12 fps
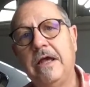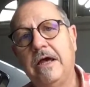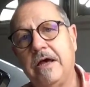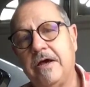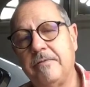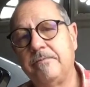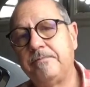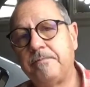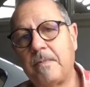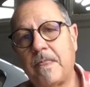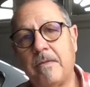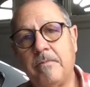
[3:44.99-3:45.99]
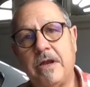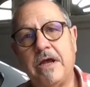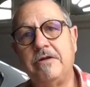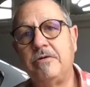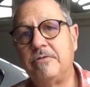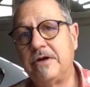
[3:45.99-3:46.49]
um, but I
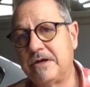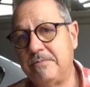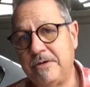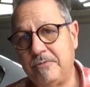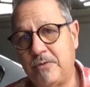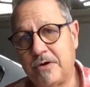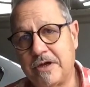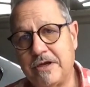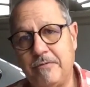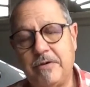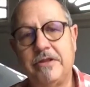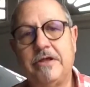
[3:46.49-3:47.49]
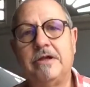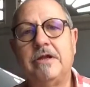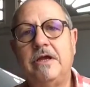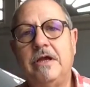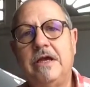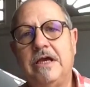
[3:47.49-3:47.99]
don't recommend working with it
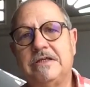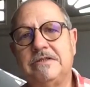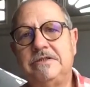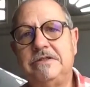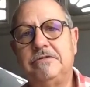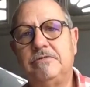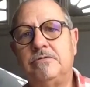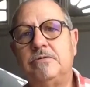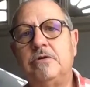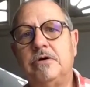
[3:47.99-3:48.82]
as a general rule.